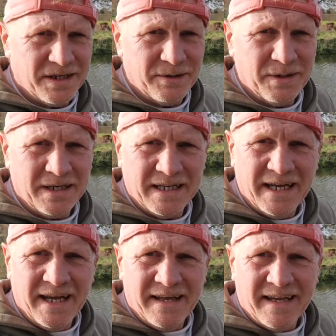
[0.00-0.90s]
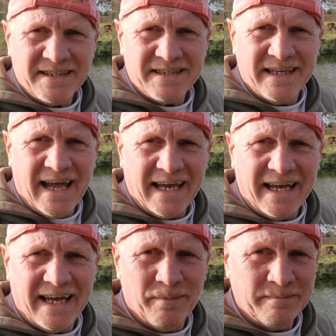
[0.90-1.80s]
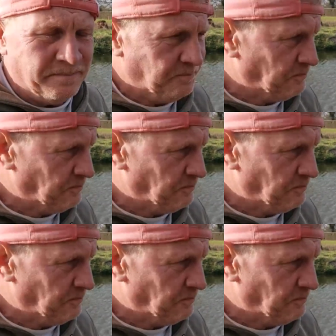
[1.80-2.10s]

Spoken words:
So they're still hanging on.